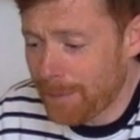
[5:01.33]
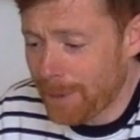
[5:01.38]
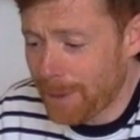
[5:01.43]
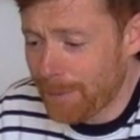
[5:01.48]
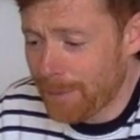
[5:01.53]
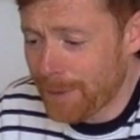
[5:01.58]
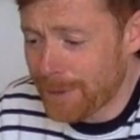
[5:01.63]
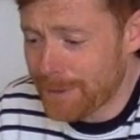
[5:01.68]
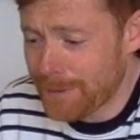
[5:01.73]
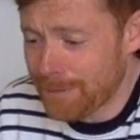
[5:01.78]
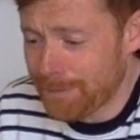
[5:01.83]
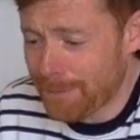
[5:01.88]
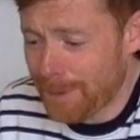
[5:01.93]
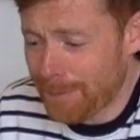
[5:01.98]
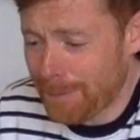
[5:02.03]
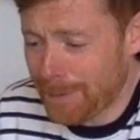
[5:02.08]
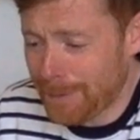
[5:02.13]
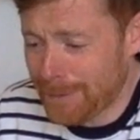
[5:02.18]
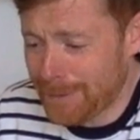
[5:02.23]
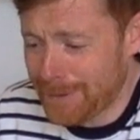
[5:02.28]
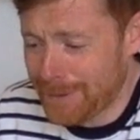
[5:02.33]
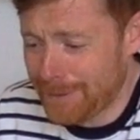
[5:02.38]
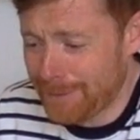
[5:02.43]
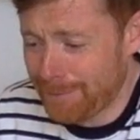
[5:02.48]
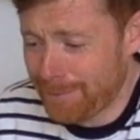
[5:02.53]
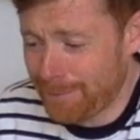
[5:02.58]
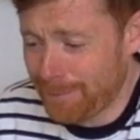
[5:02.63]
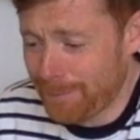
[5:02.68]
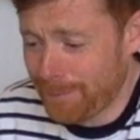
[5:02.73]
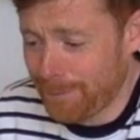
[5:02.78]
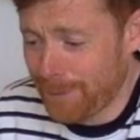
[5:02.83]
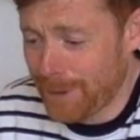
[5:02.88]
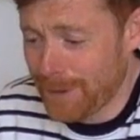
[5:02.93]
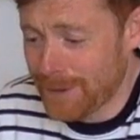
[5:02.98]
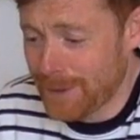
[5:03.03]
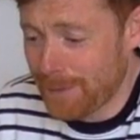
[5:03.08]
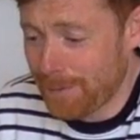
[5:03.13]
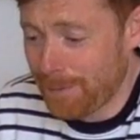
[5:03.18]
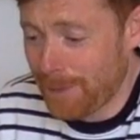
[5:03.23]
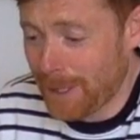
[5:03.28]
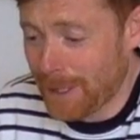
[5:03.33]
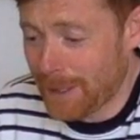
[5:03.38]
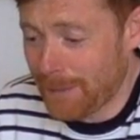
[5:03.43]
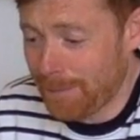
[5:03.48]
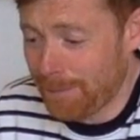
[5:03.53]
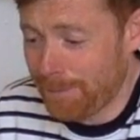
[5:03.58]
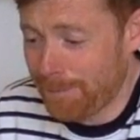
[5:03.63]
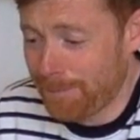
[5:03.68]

peppers. Where's the pick up?